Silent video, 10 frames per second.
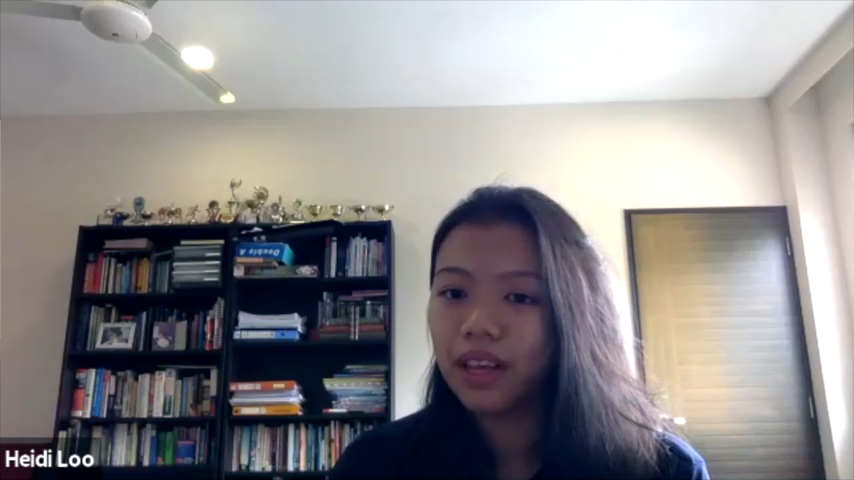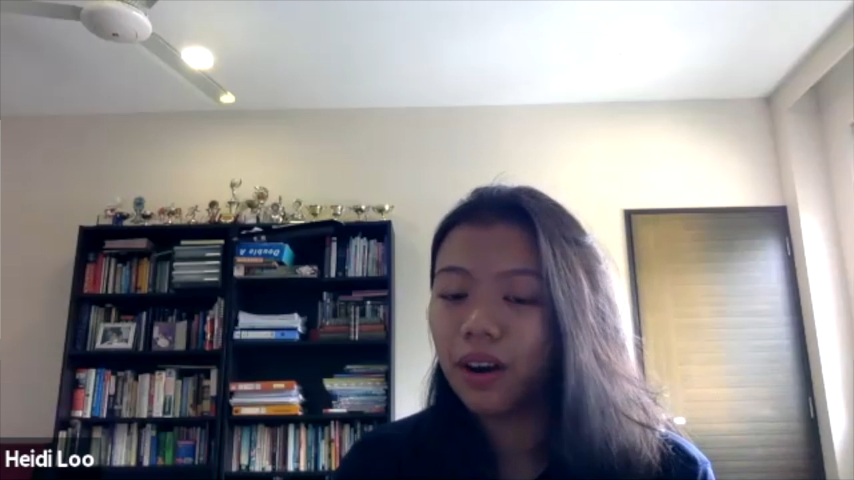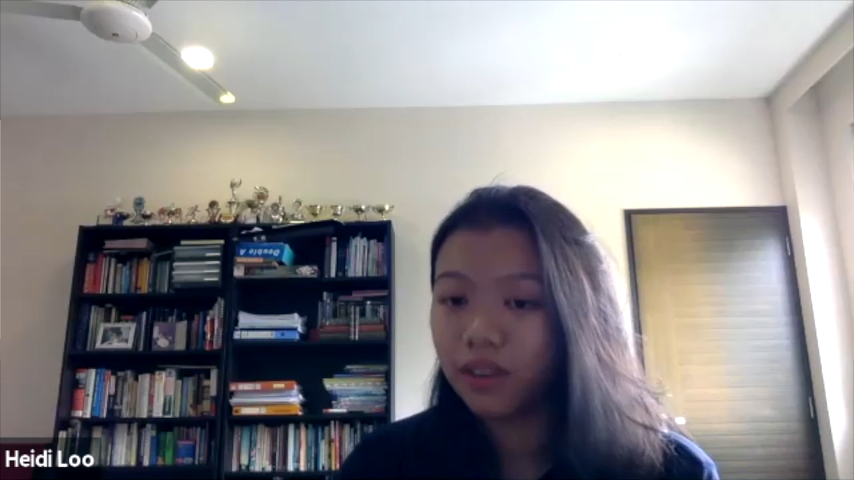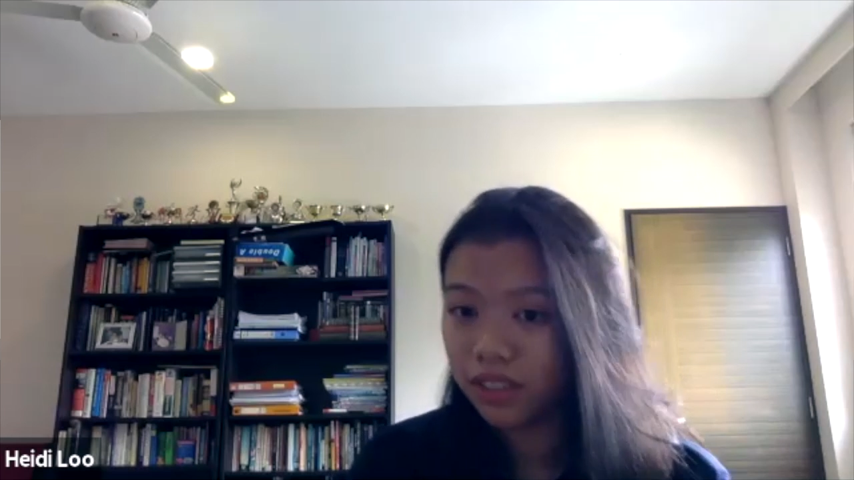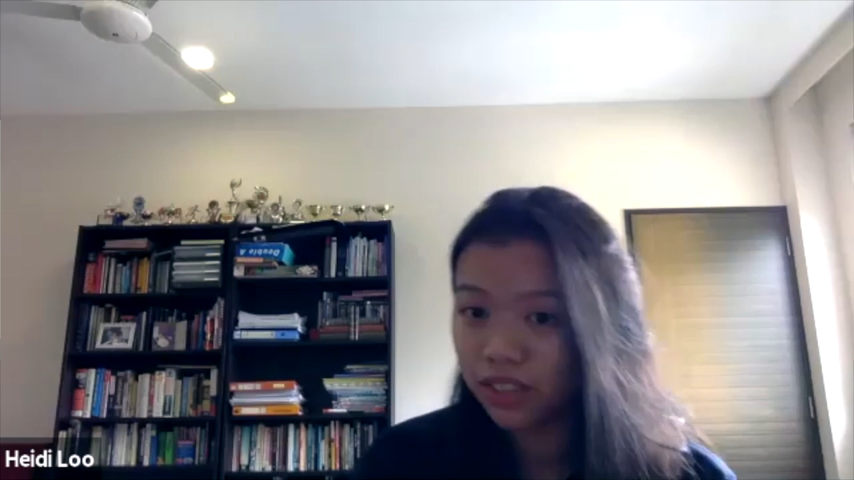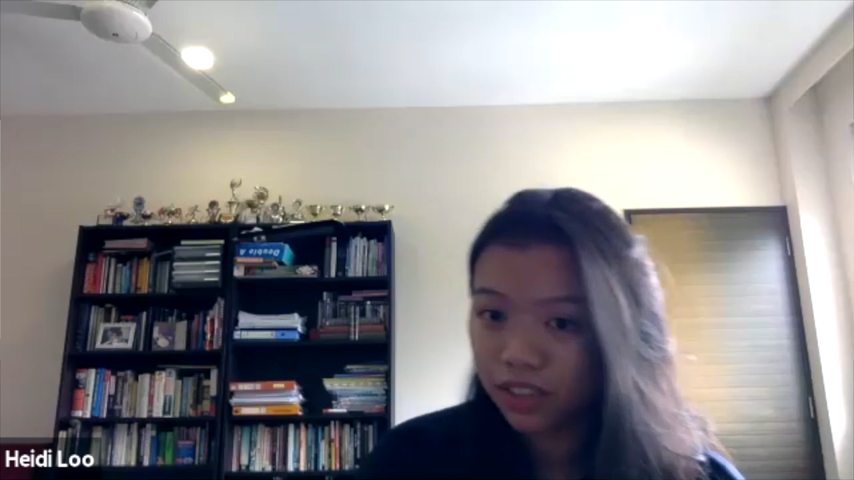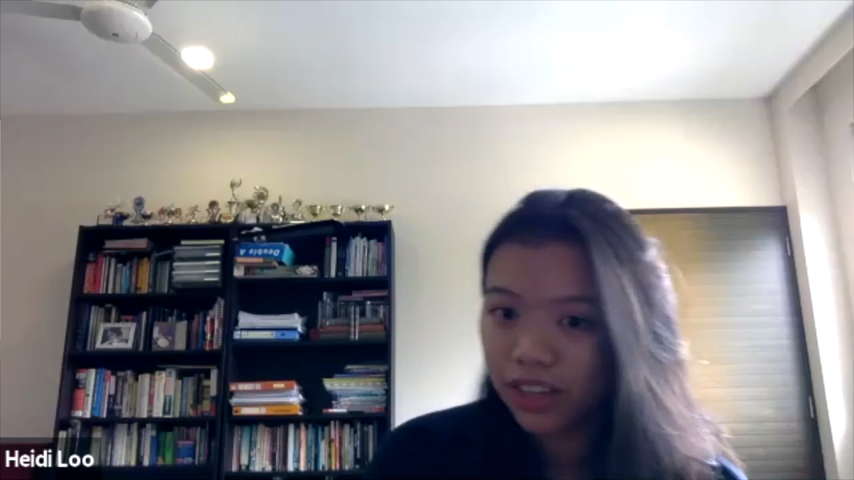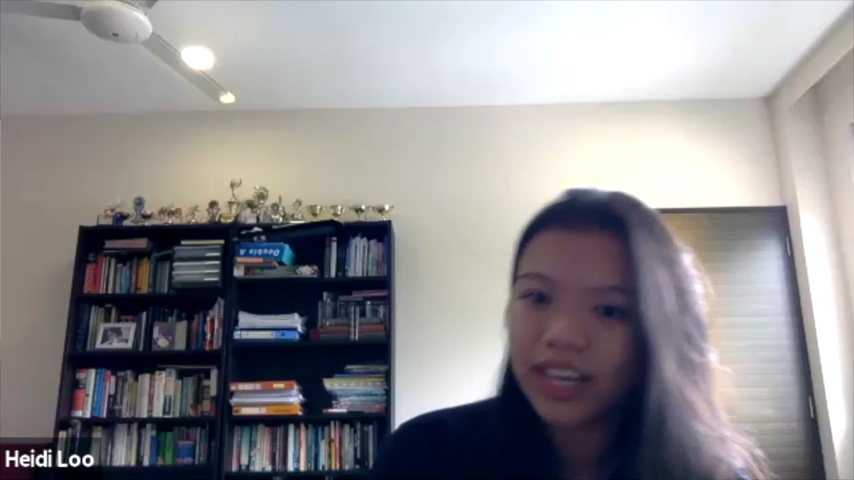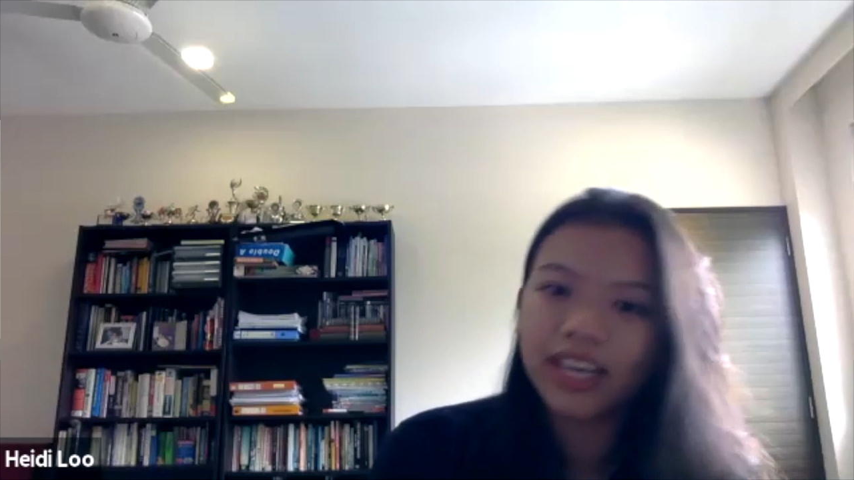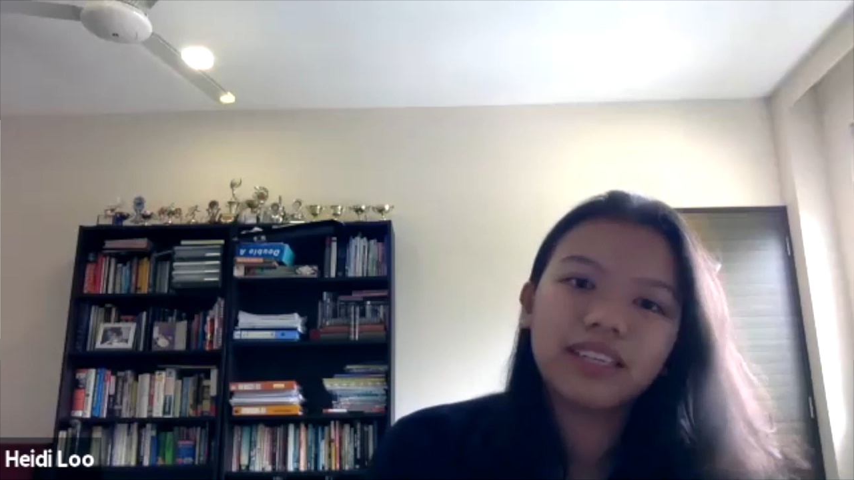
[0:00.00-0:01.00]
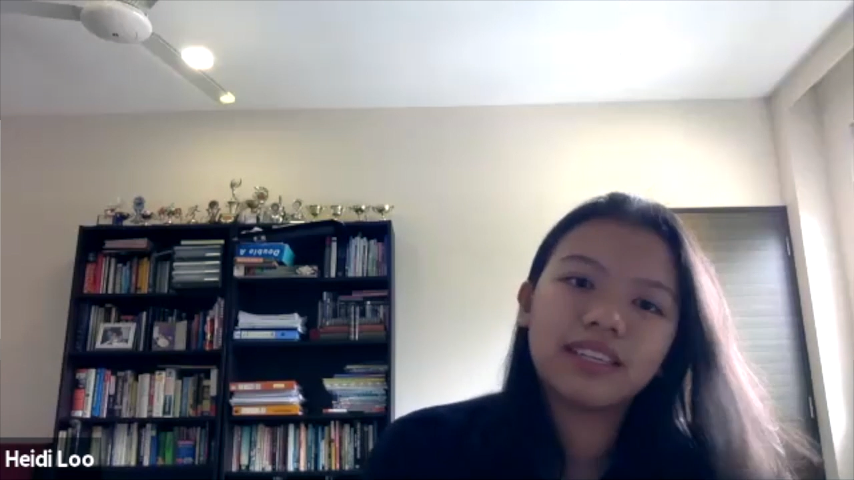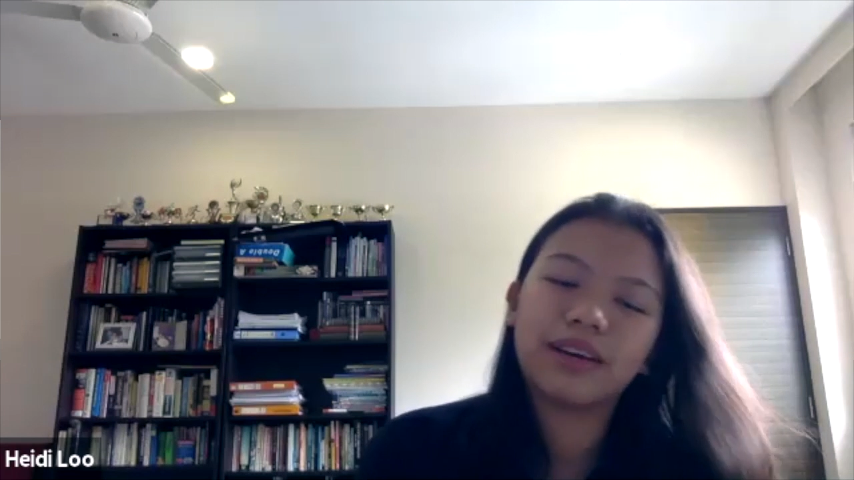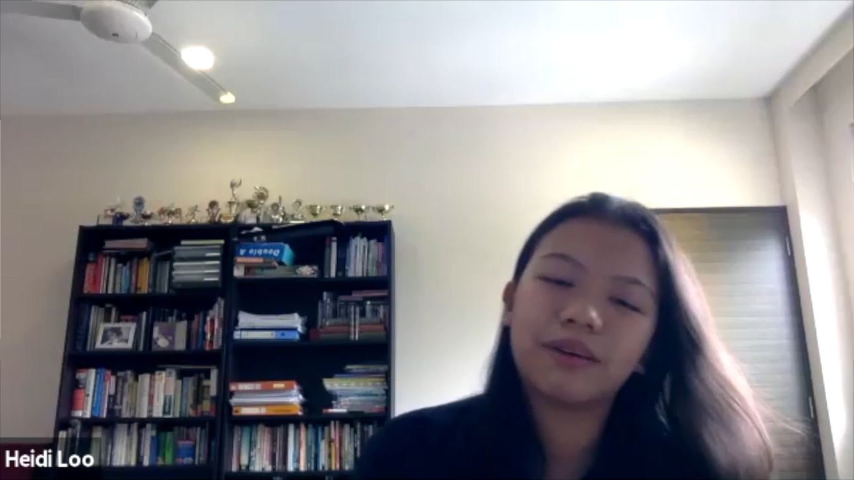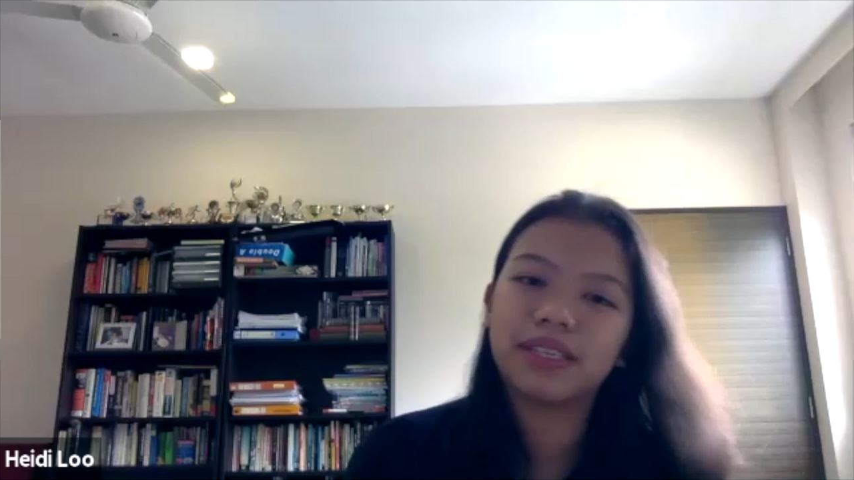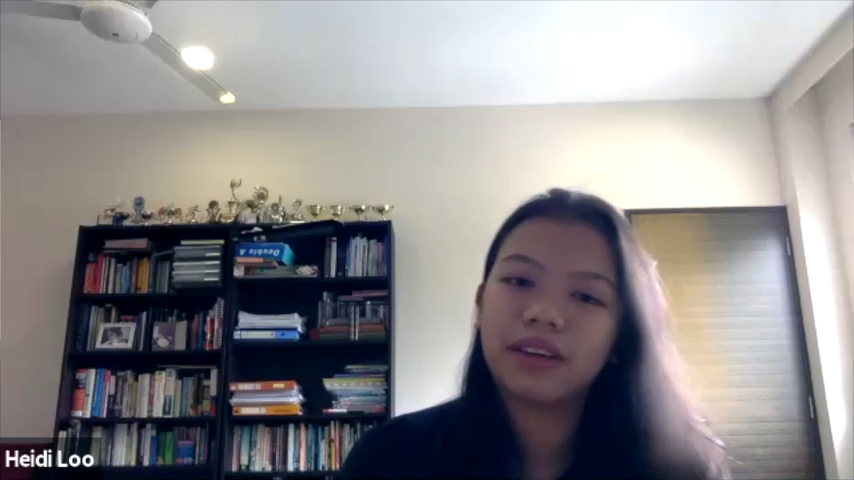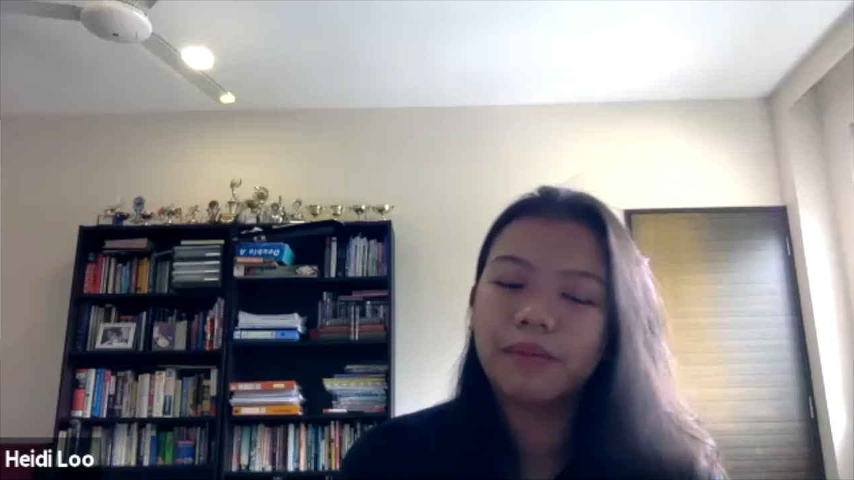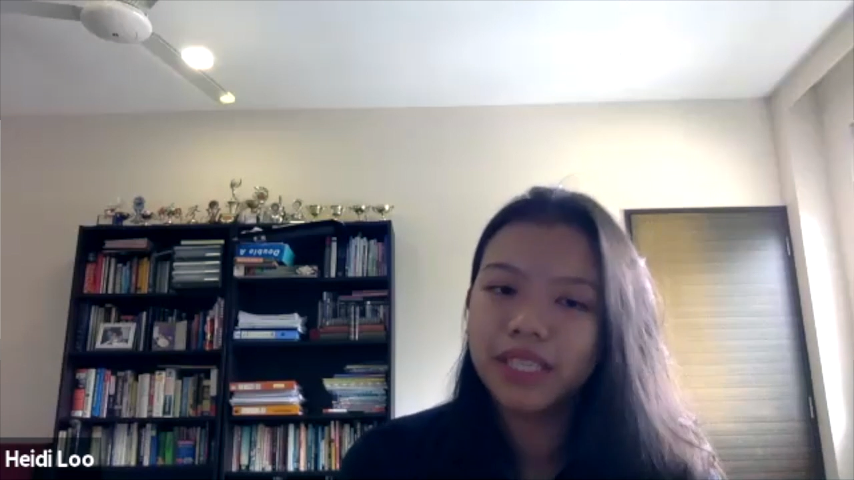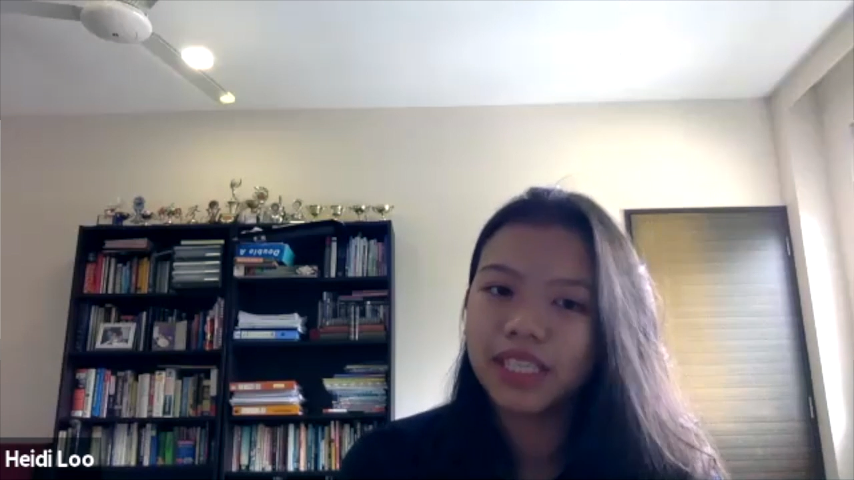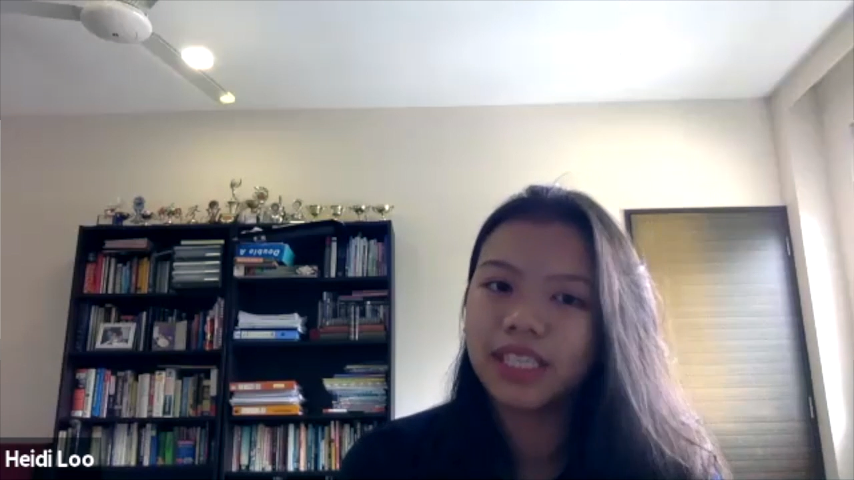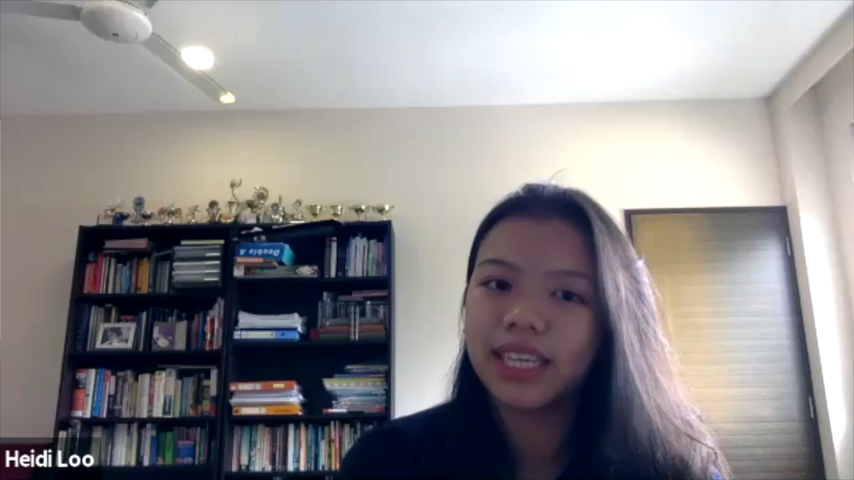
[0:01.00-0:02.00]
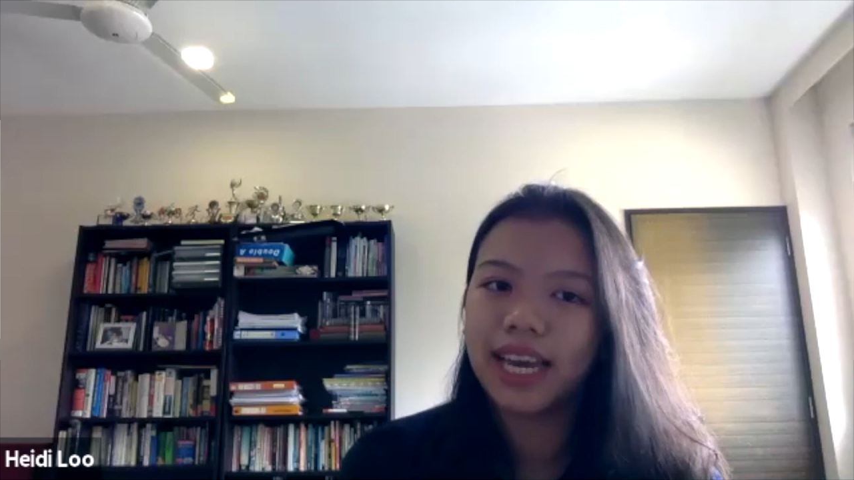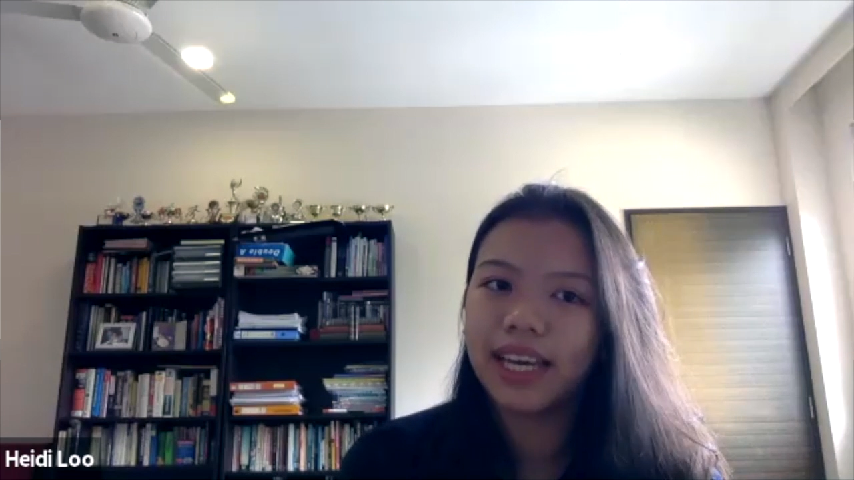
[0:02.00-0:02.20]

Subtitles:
Austria and there was a competition there.